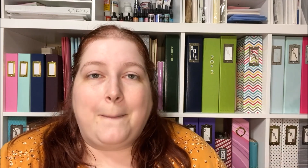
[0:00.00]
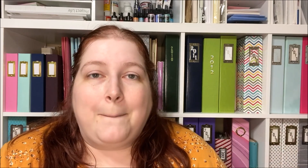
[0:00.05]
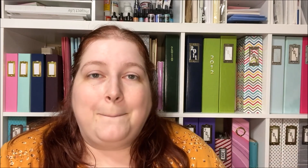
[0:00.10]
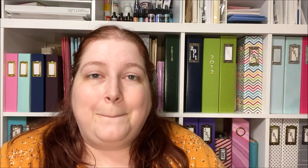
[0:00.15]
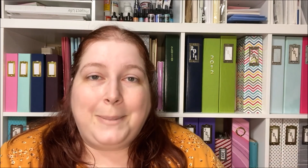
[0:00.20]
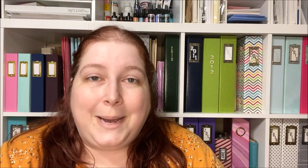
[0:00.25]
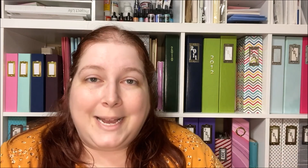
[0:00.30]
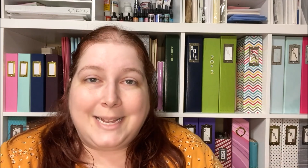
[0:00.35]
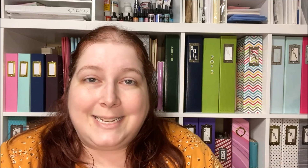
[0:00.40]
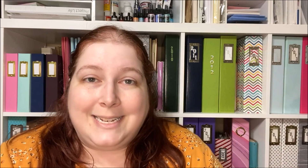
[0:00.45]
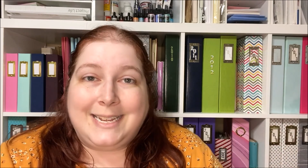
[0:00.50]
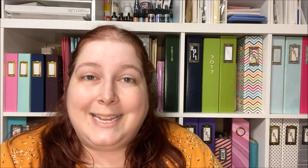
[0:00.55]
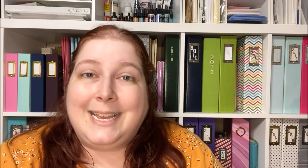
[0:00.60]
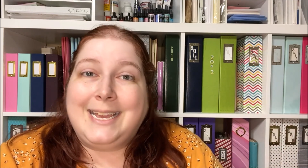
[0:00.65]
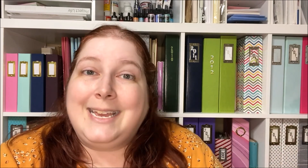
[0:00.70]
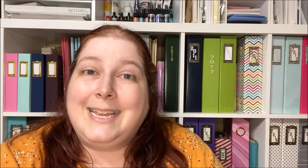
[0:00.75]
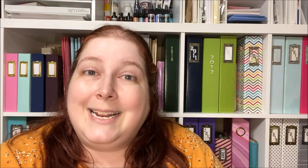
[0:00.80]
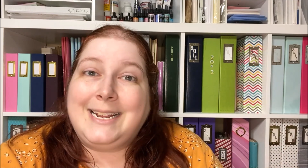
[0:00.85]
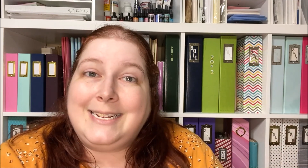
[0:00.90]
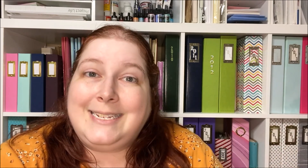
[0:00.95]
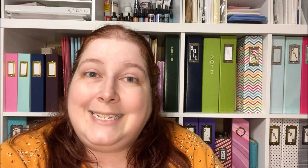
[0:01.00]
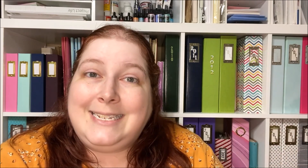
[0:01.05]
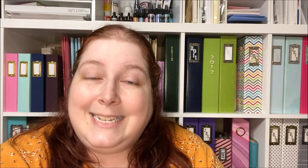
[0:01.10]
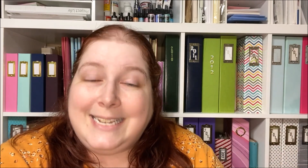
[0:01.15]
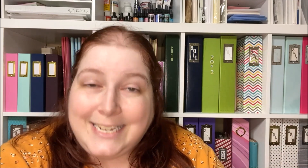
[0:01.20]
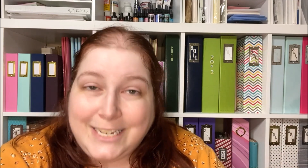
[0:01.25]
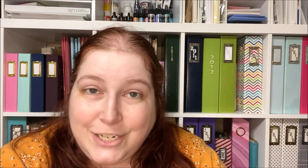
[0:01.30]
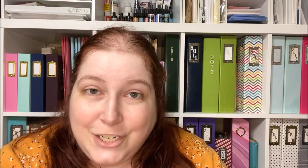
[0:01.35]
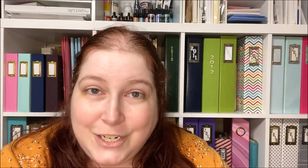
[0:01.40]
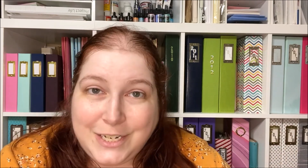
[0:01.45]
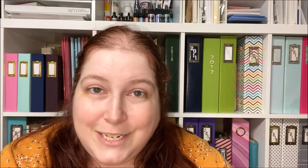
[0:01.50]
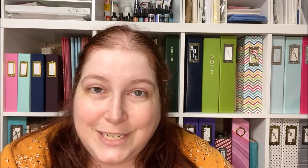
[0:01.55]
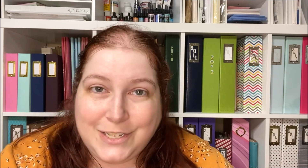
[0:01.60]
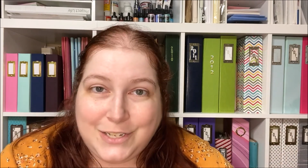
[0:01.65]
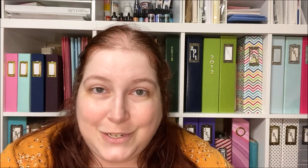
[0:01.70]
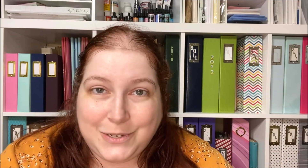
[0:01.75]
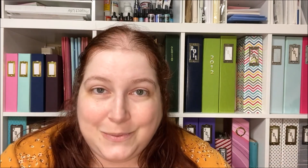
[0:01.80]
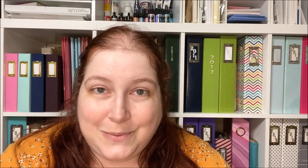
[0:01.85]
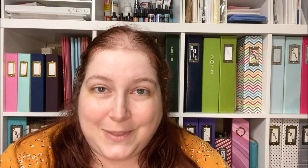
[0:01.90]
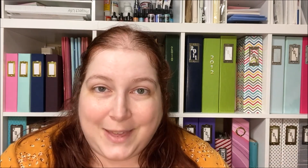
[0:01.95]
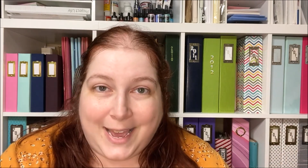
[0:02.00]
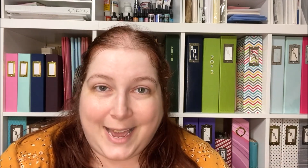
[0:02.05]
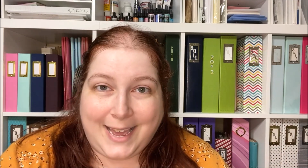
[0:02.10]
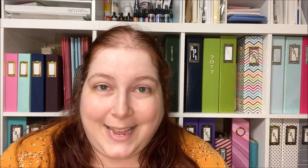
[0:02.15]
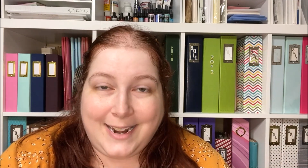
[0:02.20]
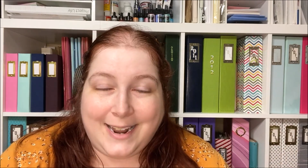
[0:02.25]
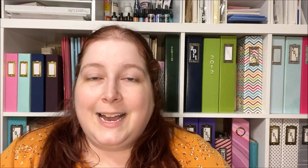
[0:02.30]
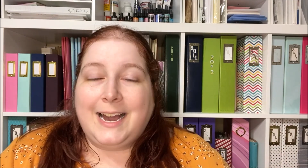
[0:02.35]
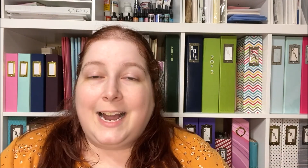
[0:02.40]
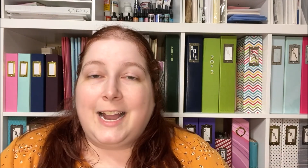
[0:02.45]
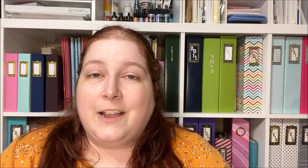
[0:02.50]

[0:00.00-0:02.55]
But in addition to that,